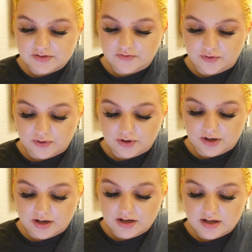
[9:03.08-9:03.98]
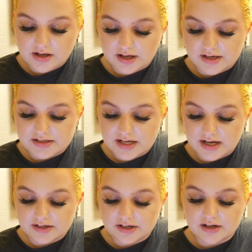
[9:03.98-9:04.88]
for a
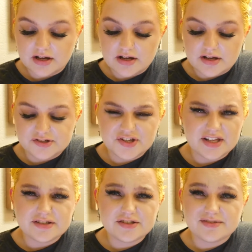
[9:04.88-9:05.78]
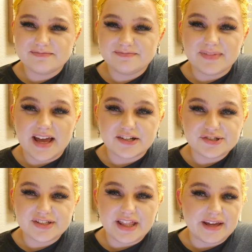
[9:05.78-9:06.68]
container. So that's
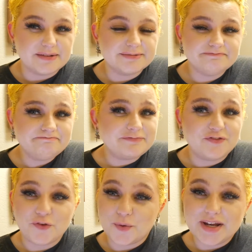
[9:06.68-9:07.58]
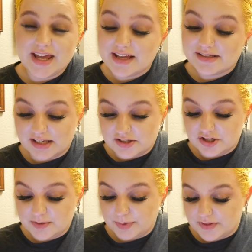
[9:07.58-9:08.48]
actually 48 cents
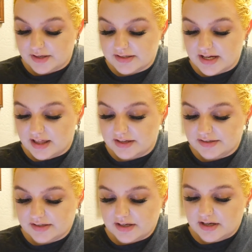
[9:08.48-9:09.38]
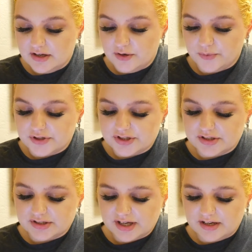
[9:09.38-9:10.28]
cheaper than Sally's, which
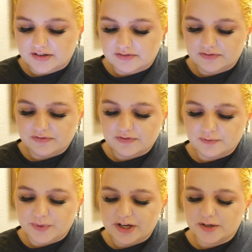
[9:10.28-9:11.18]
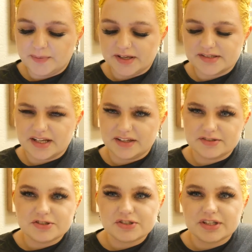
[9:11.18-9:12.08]
is kind of weird because
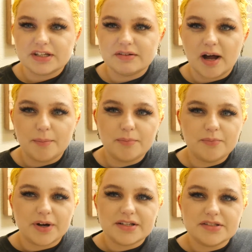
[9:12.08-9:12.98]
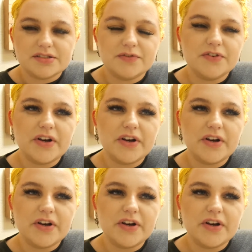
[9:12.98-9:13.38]
Sally's usually up prices a few